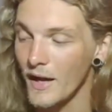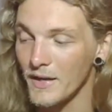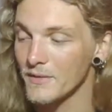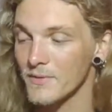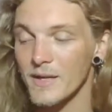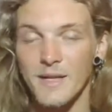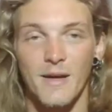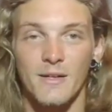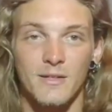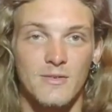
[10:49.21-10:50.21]
I didn't write
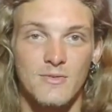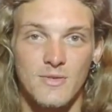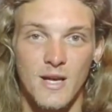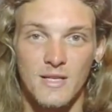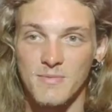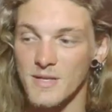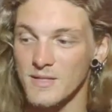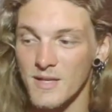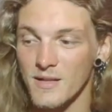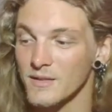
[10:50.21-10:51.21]
down enclosure size
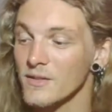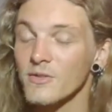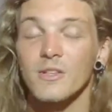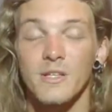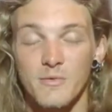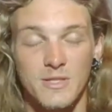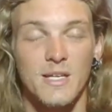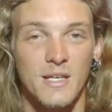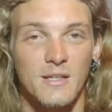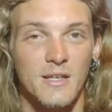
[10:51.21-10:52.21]
because I literally
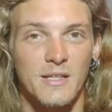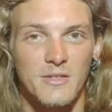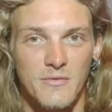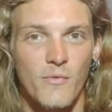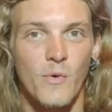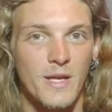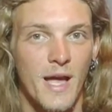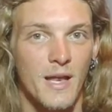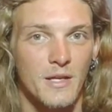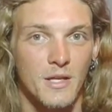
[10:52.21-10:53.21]
was getting like the
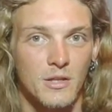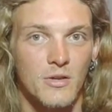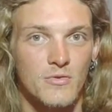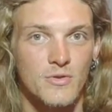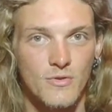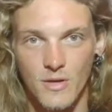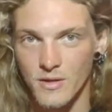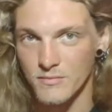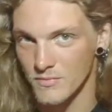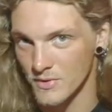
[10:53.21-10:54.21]
40-gallon enclosure
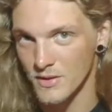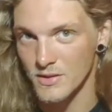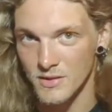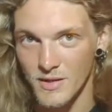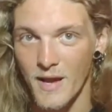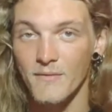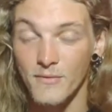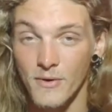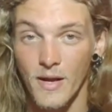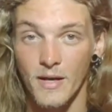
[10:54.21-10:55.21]
and this and
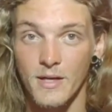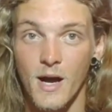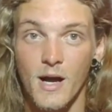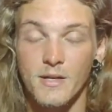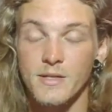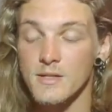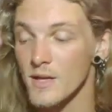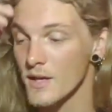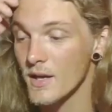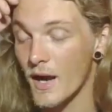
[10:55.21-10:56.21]
that for
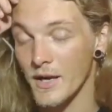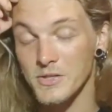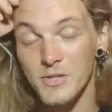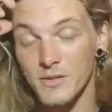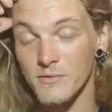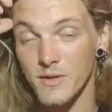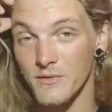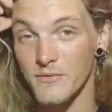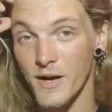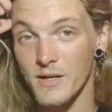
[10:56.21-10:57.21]
anacondas. I couldn't
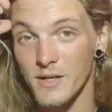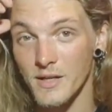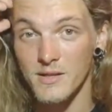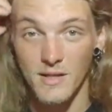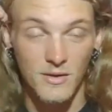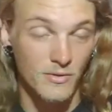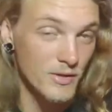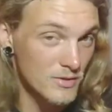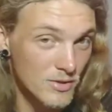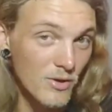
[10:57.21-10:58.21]
really find anything
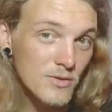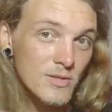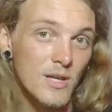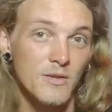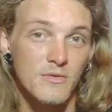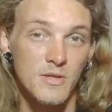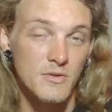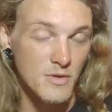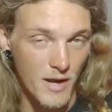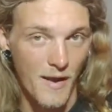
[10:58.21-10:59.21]
on adults other
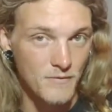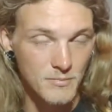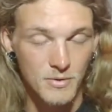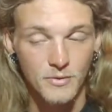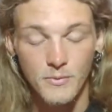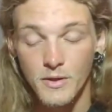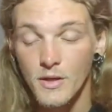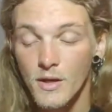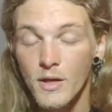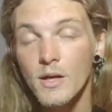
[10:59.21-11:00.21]
than you're going to have to build one.